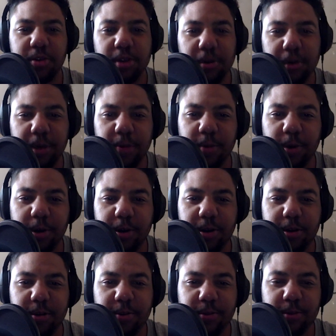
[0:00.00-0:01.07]
knowing
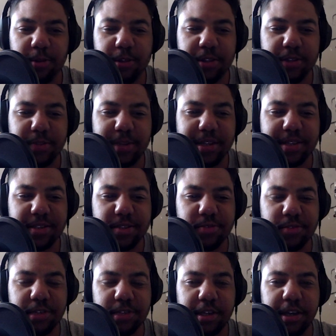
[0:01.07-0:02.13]
what this place is
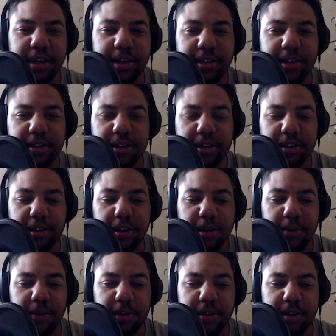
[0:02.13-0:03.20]
really like. And I
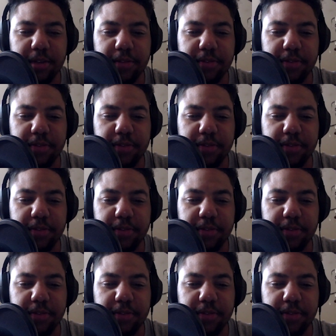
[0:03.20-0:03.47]
wondered